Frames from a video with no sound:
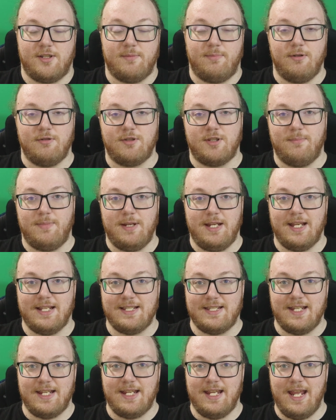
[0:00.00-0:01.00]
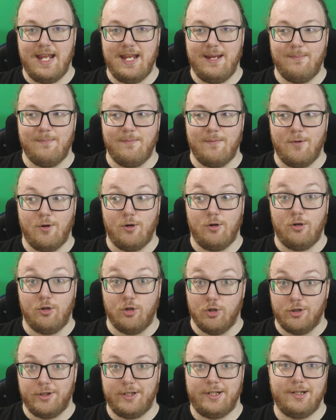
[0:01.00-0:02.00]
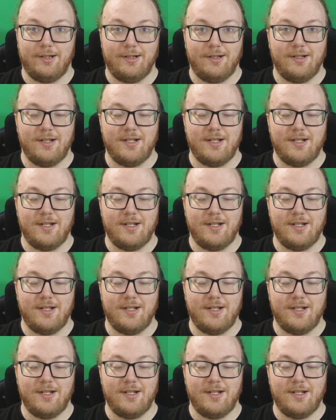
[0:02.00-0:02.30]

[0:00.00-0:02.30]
supposed to be, is the game good?